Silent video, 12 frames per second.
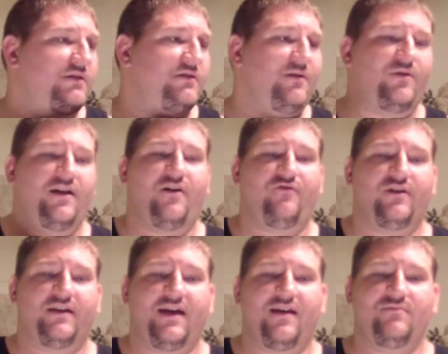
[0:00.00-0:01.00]
Double Alpha
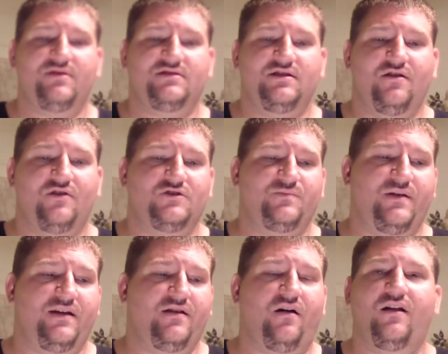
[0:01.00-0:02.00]
Academy, CR
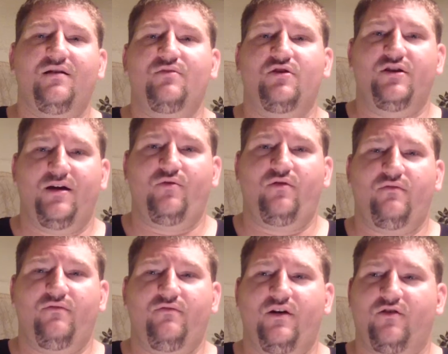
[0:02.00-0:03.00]
Speed, all of them are double
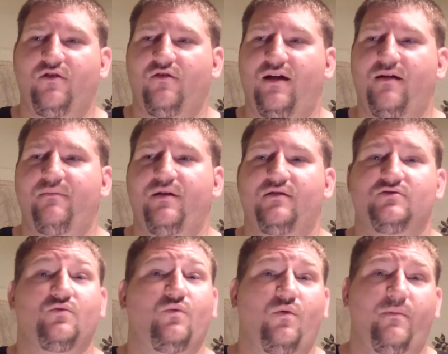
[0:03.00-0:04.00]
Velcro line belts.
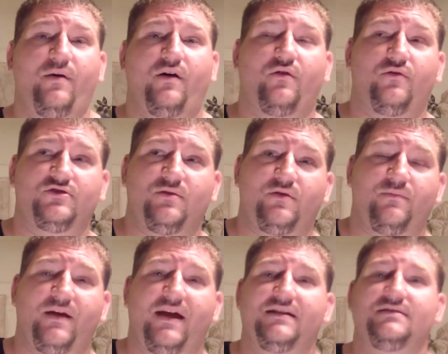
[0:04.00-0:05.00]
One belt holds up your
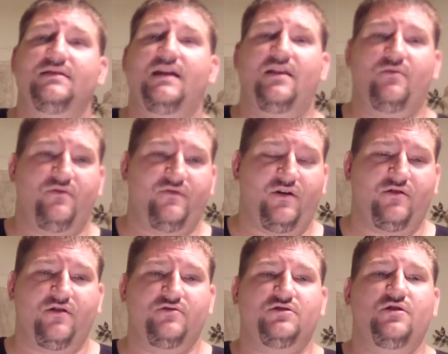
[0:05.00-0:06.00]
pants, the other one
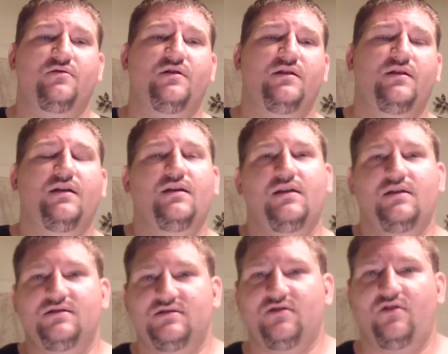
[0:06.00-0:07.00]
Velcros to it.
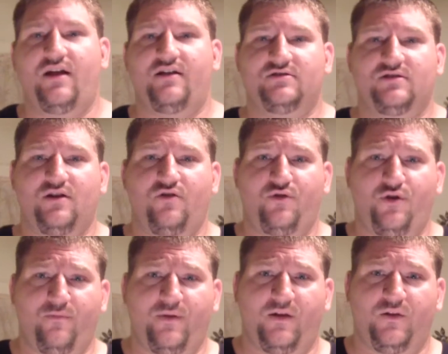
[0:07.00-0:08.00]
Still allows it to go through
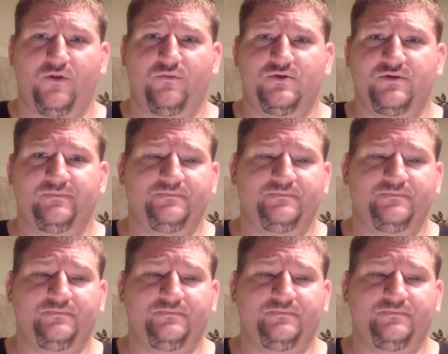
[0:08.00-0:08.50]
your belt loops.